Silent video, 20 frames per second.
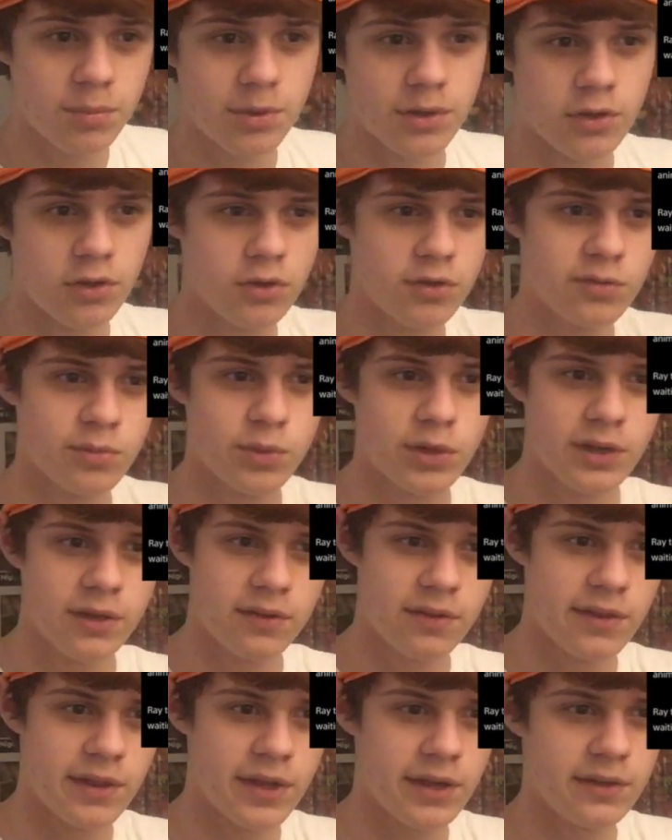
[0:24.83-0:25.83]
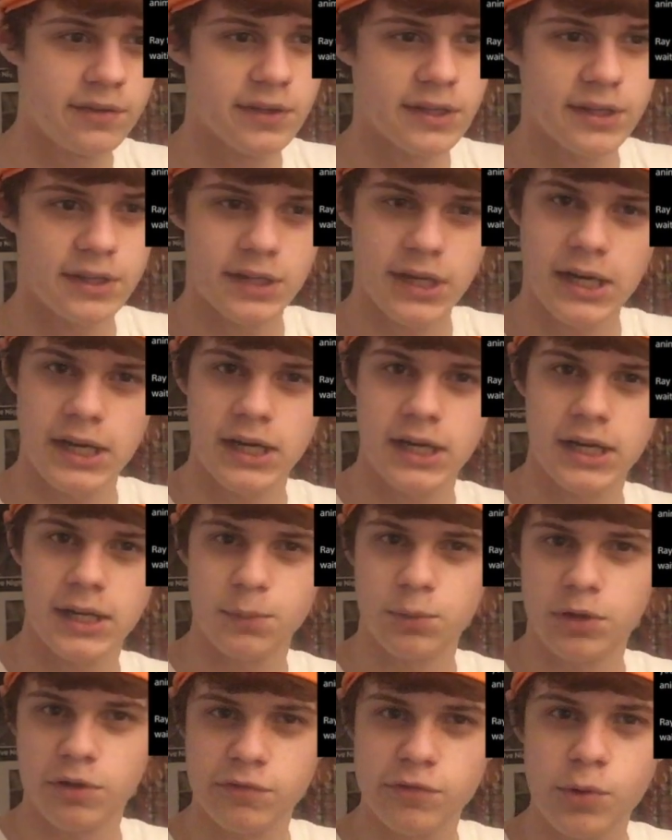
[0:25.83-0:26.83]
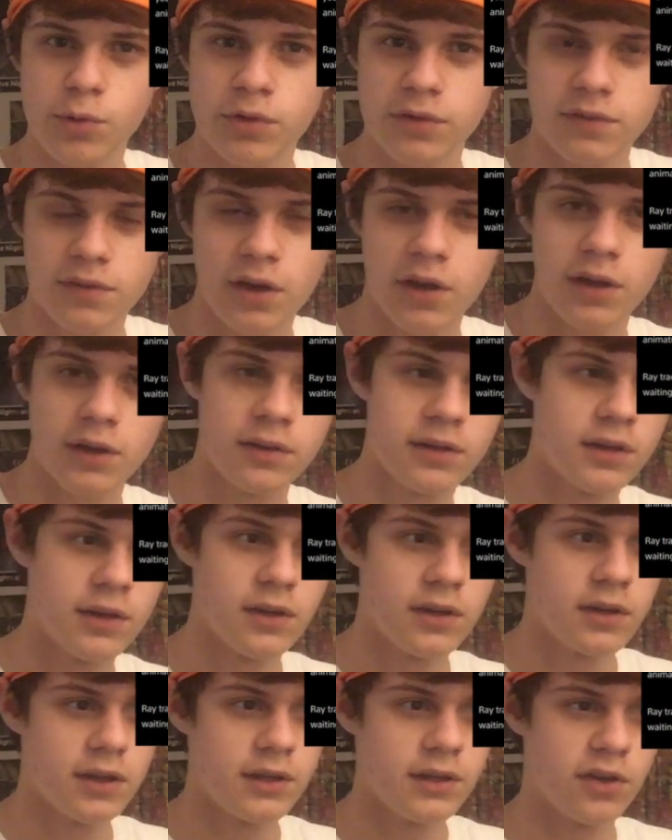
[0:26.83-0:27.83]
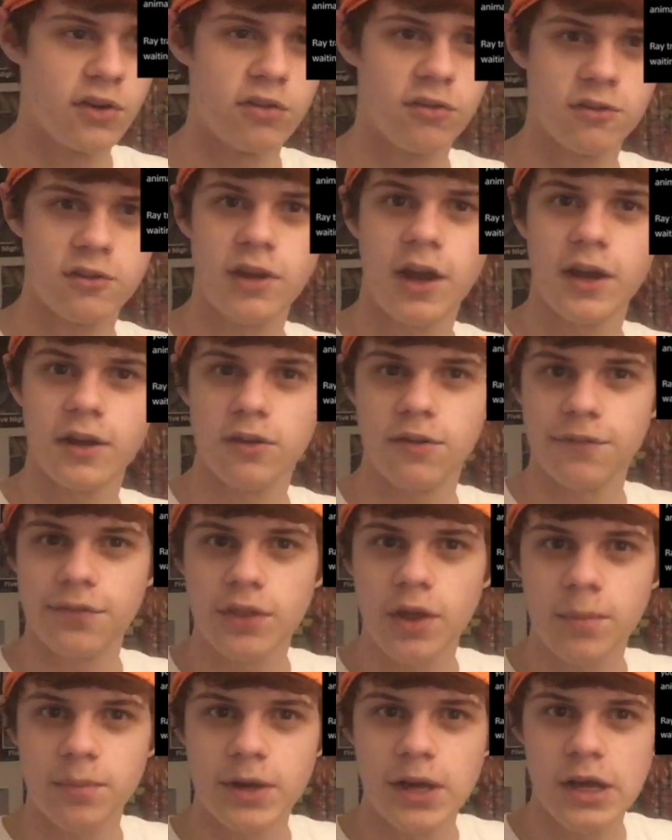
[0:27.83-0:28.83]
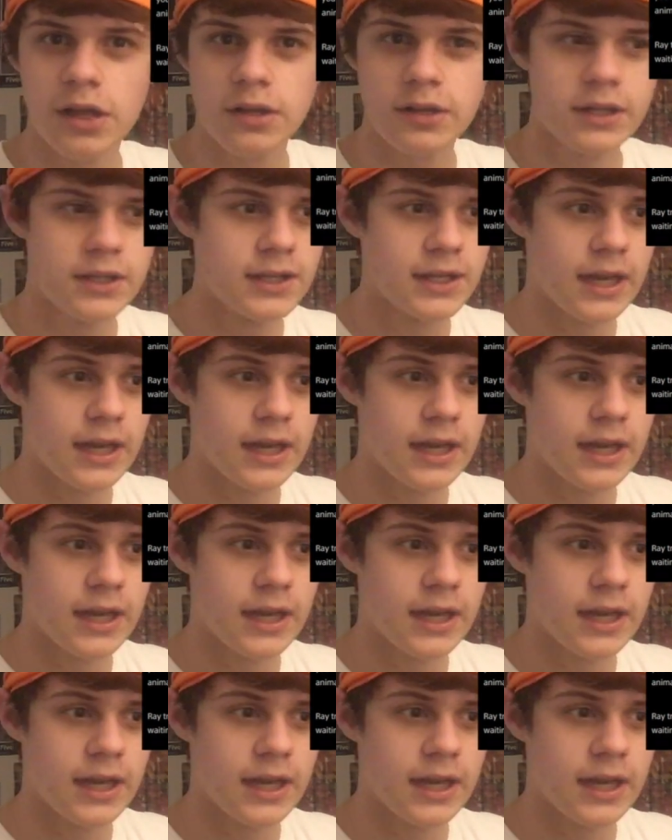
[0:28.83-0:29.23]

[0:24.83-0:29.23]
but there is one thing that I want to focus on, you know, the title and thumbnail.